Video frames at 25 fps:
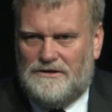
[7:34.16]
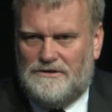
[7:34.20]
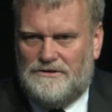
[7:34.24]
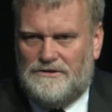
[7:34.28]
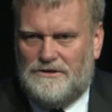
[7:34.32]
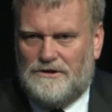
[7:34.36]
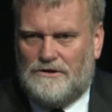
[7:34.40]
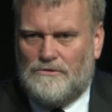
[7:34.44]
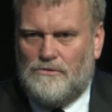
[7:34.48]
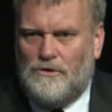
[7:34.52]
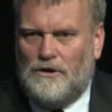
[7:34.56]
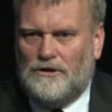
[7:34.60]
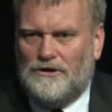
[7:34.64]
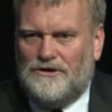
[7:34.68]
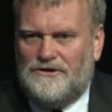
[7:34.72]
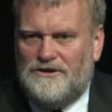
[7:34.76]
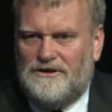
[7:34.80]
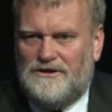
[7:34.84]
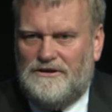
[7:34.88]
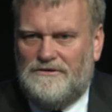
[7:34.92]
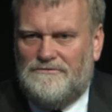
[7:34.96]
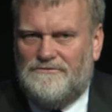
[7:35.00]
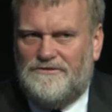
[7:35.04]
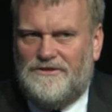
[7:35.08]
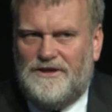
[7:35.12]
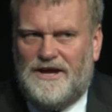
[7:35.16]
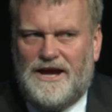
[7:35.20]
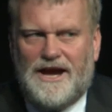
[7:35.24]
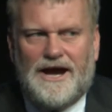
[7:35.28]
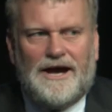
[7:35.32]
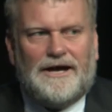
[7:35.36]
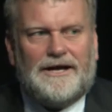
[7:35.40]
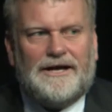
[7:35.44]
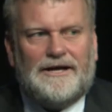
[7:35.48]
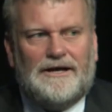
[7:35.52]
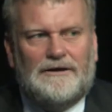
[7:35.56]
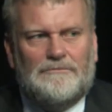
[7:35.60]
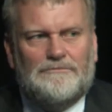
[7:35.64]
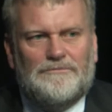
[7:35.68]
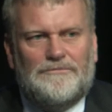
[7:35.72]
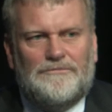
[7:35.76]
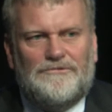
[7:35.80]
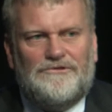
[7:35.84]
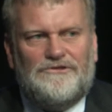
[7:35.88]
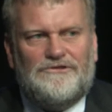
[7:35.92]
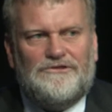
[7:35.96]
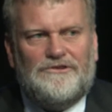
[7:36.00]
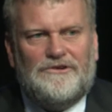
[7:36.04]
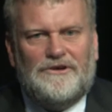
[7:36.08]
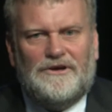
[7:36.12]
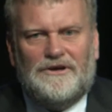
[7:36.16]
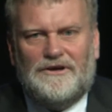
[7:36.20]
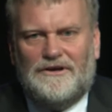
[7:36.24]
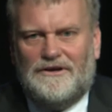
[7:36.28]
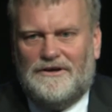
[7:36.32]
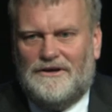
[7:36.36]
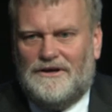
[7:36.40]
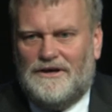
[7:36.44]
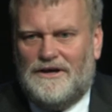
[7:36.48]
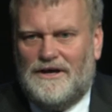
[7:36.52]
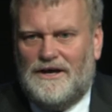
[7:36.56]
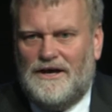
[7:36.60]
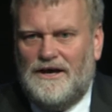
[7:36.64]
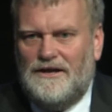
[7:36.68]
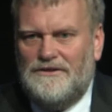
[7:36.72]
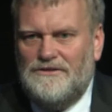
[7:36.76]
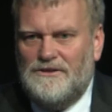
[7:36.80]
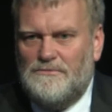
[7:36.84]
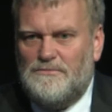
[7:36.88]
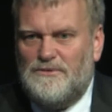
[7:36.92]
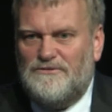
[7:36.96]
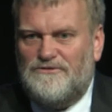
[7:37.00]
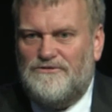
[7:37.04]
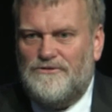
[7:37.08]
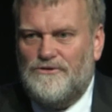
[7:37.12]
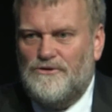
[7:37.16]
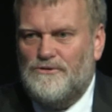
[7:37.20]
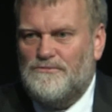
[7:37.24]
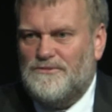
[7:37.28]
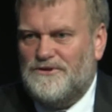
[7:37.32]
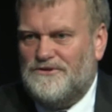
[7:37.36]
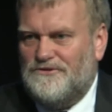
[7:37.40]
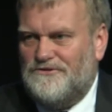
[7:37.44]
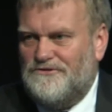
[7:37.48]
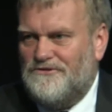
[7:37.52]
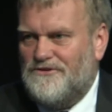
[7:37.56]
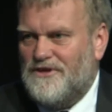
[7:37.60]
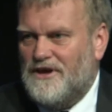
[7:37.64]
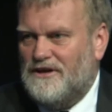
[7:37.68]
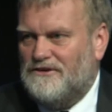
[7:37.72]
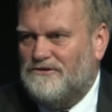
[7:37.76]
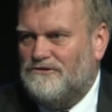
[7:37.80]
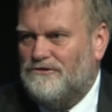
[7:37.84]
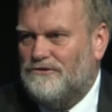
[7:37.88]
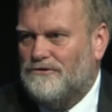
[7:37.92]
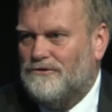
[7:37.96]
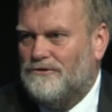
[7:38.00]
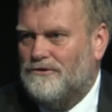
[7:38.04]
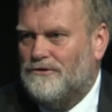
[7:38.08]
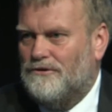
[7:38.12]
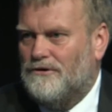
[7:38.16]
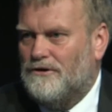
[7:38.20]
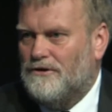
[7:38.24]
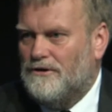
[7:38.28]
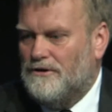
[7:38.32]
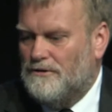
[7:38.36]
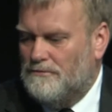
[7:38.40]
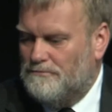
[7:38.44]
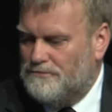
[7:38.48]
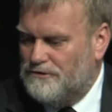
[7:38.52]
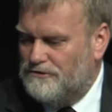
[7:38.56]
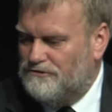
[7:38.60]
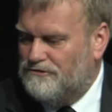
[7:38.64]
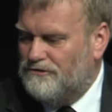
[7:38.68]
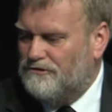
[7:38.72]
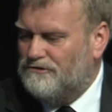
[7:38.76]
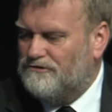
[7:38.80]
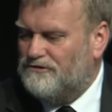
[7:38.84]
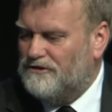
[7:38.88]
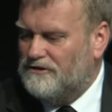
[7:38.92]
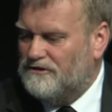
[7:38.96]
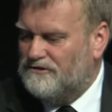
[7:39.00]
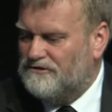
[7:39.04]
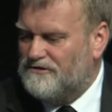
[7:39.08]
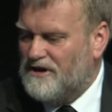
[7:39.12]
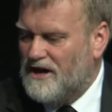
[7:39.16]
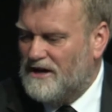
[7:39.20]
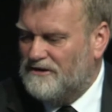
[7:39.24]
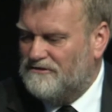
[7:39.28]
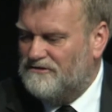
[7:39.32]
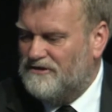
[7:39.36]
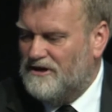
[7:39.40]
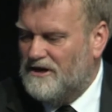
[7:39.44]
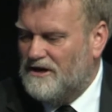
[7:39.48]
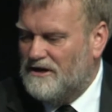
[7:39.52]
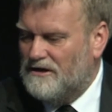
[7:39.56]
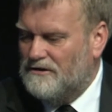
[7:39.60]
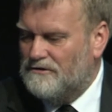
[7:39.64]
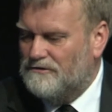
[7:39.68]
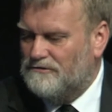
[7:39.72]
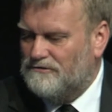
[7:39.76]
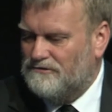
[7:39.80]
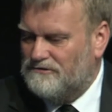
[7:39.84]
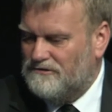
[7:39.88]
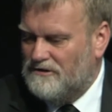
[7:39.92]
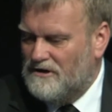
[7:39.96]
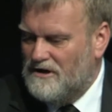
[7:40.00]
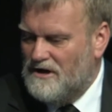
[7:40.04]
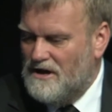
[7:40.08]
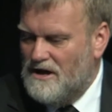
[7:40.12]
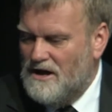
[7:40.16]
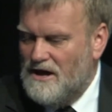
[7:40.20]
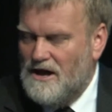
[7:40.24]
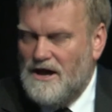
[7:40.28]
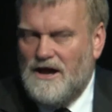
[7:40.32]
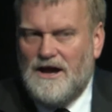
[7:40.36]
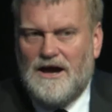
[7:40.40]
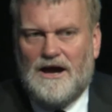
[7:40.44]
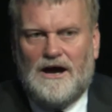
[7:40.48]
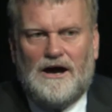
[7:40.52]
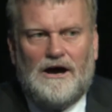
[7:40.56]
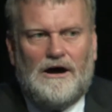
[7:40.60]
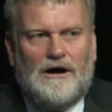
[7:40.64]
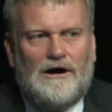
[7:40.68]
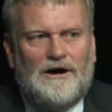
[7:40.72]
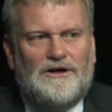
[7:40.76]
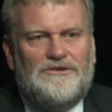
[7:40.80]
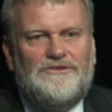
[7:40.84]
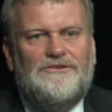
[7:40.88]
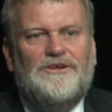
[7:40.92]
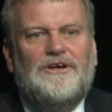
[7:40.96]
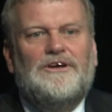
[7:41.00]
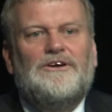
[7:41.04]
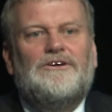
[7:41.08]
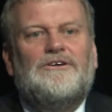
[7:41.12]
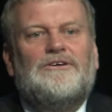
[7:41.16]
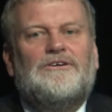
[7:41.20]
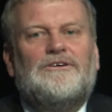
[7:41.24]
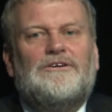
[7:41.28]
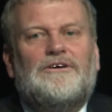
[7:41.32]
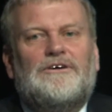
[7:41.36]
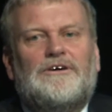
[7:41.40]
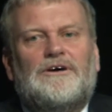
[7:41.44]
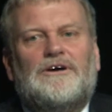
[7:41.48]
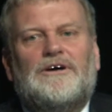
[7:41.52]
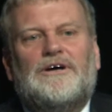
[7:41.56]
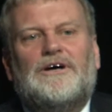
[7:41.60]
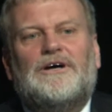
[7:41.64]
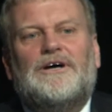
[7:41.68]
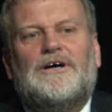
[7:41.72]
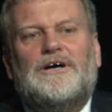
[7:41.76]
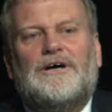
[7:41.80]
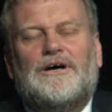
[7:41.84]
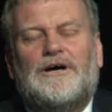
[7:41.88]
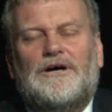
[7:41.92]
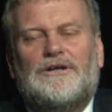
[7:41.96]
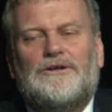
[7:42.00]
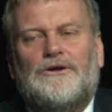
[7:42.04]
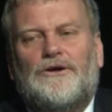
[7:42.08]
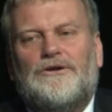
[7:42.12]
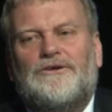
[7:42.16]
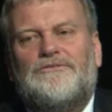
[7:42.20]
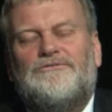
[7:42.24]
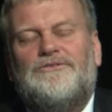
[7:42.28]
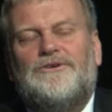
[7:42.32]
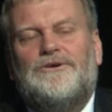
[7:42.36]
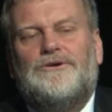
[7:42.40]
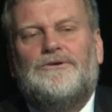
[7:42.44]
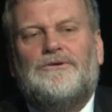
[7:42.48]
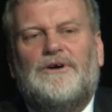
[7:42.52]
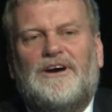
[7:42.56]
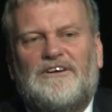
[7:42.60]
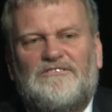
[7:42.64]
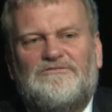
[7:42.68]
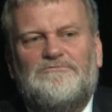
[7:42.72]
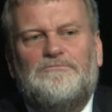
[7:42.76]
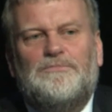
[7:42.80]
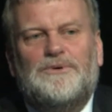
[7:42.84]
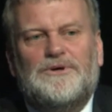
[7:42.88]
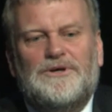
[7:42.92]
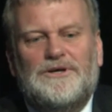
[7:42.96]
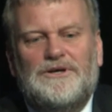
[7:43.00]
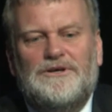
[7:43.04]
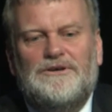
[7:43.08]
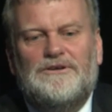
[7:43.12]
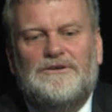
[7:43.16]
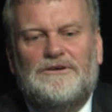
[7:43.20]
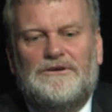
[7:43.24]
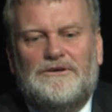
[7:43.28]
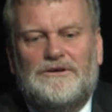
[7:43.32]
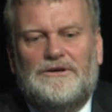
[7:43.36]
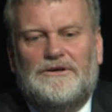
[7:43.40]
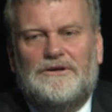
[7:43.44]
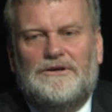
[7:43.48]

the quality of the outcomes and the performance that you're producing as RTOs. I think a lot of you have been